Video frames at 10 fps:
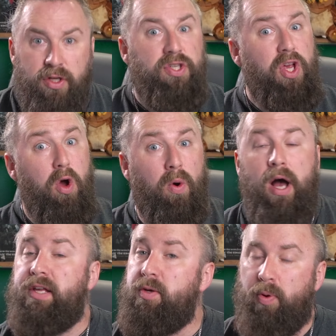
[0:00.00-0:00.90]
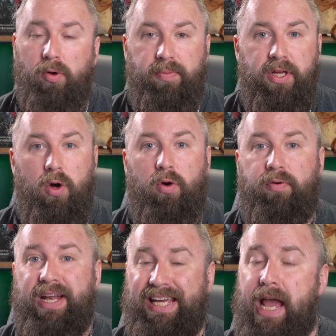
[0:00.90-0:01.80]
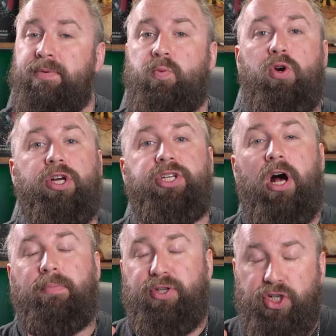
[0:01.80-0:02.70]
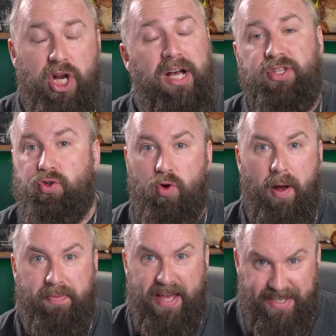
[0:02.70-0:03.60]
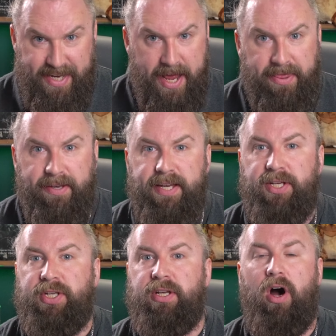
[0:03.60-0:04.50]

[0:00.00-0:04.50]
So, as you probably know already, Games Workshop just dropped their 10th edition